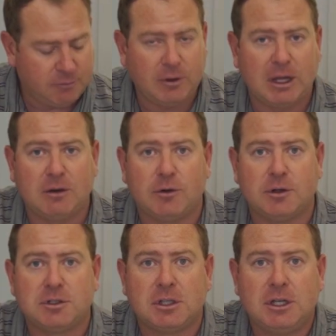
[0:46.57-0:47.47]

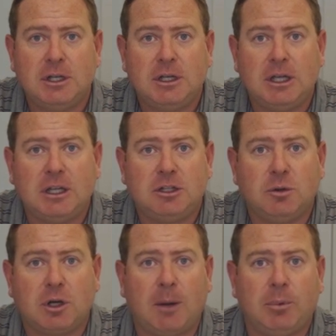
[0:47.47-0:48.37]
flavors
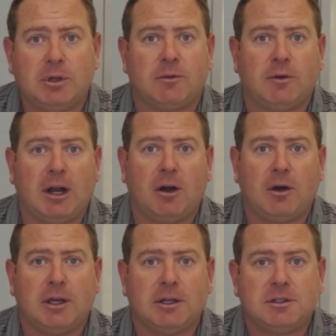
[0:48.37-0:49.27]
into a couple different
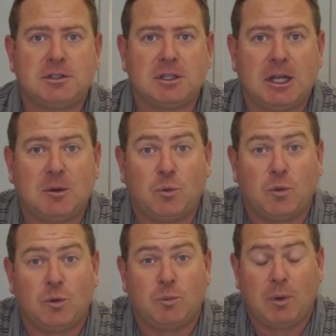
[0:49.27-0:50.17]
areas. And
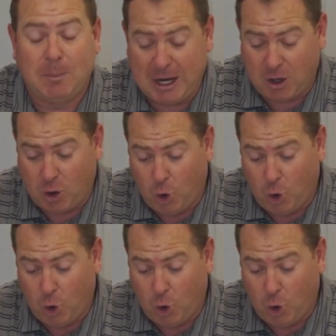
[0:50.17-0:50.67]
we make our